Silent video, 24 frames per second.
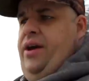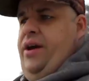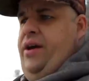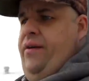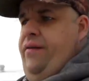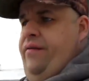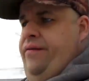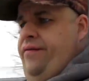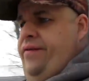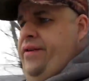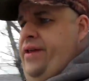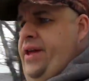
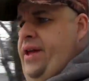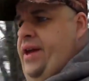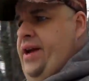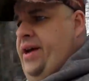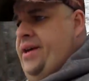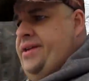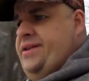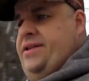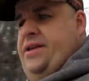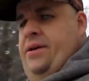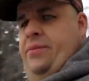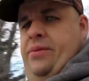of the
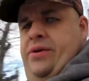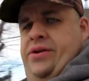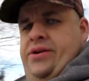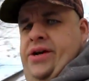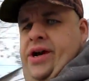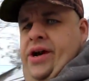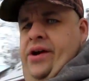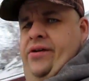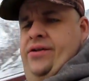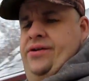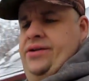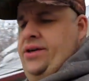uh, Summer
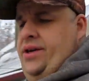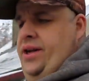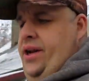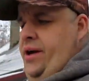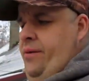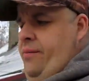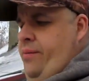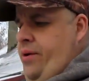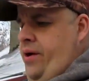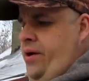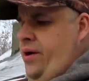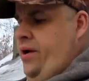Tires
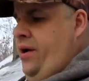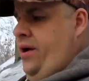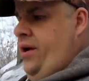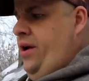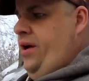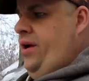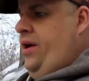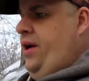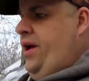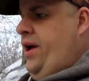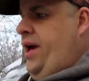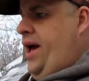Club
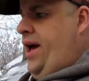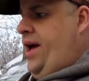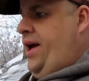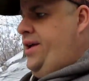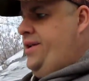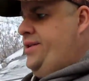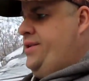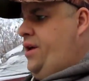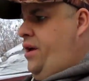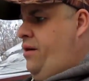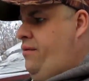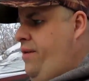
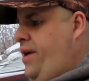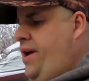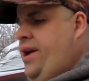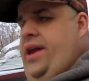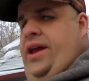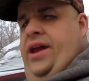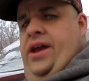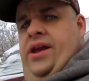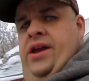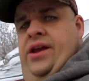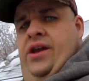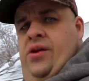has
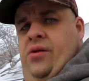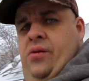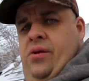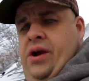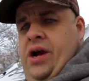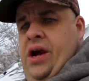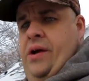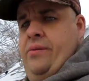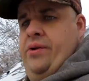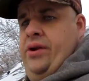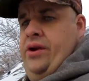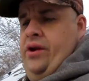already, you know,
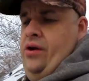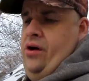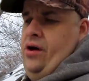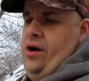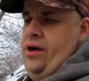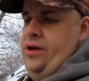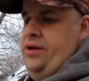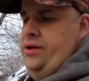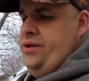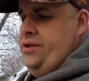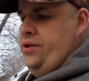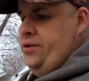come and
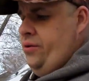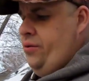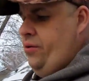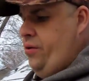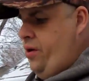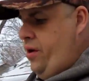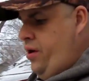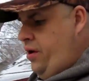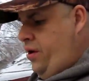gone. So